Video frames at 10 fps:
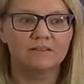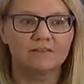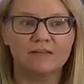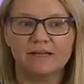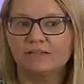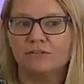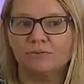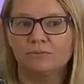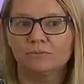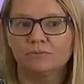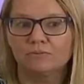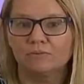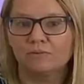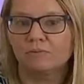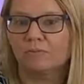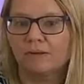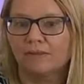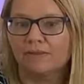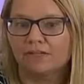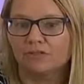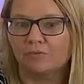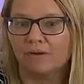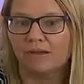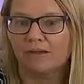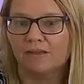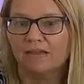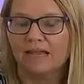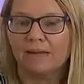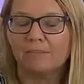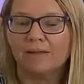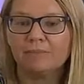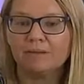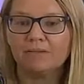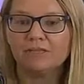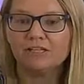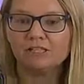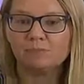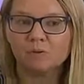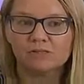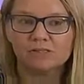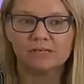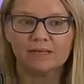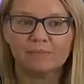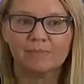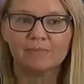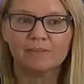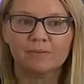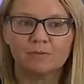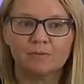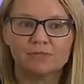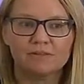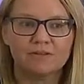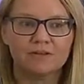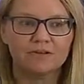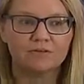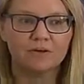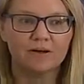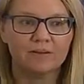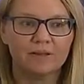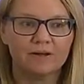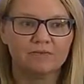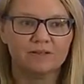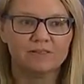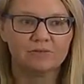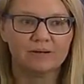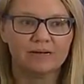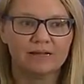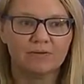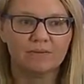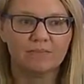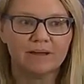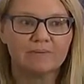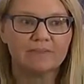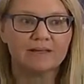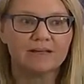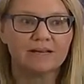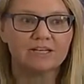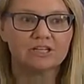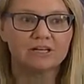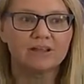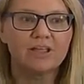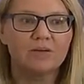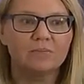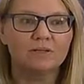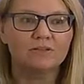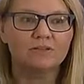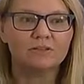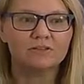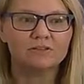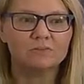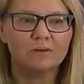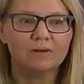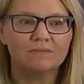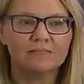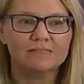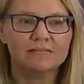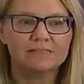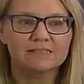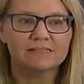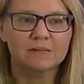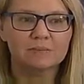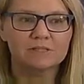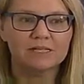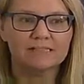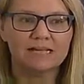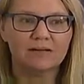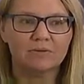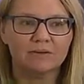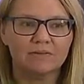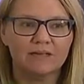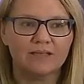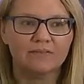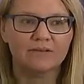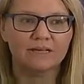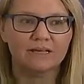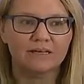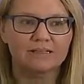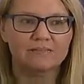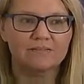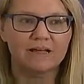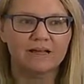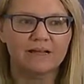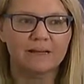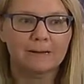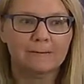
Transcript: that you really enjoy. And it might be this person, it might be the person that you're trying to manifest right now, it might be that connection. But look, there's one of these kids is upside down and the other kid is like